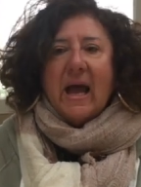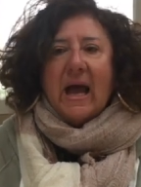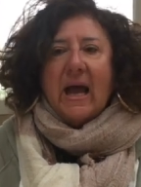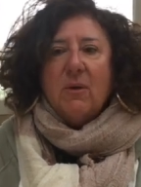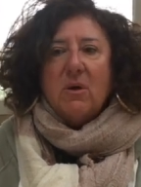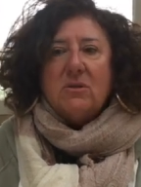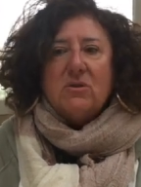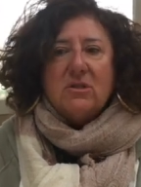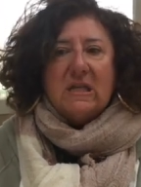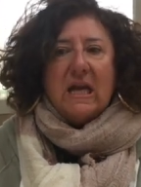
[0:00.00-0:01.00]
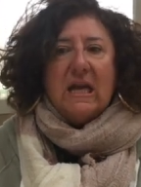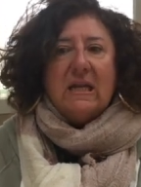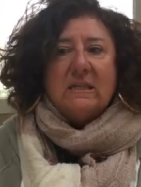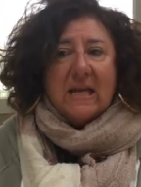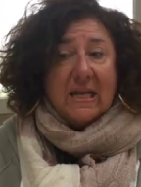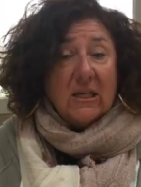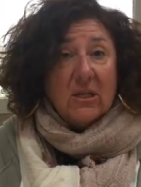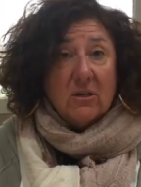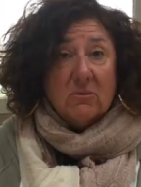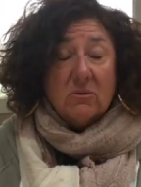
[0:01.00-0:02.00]
I want to say thank
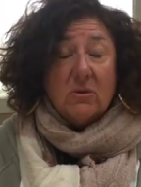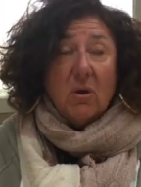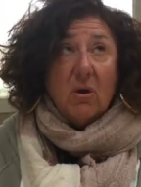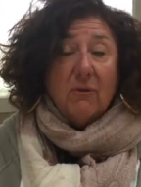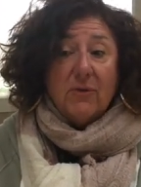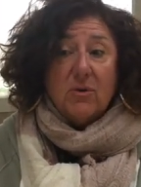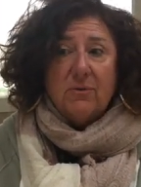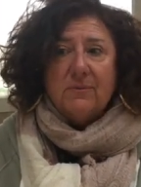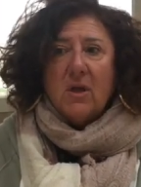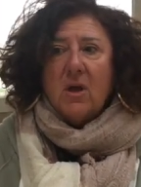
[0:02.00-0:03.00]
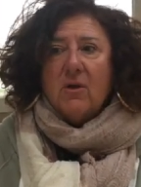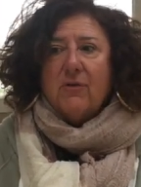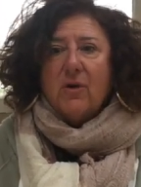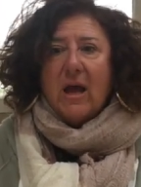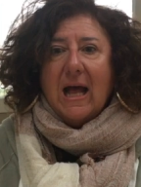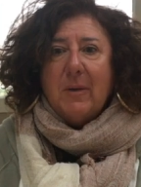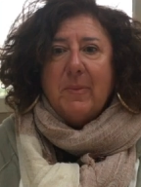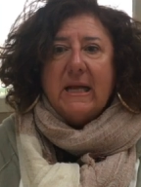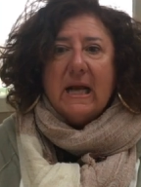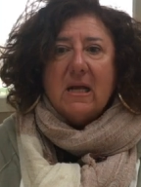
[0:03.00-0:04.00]
you to all of you for
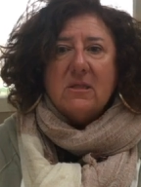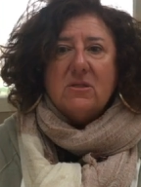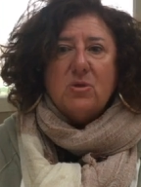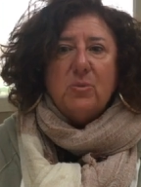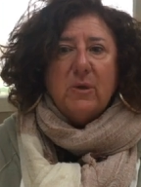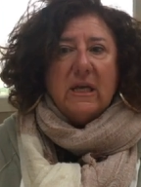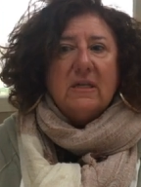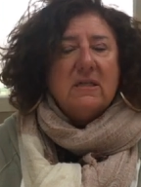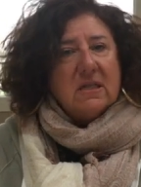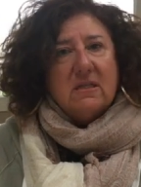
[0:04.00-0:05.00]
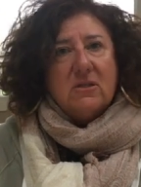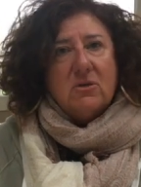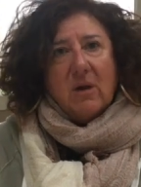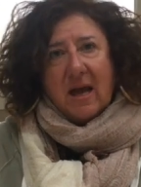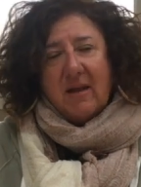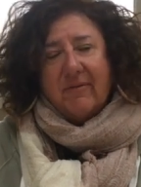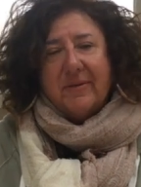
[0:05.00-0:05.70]
helping us to bring this to life.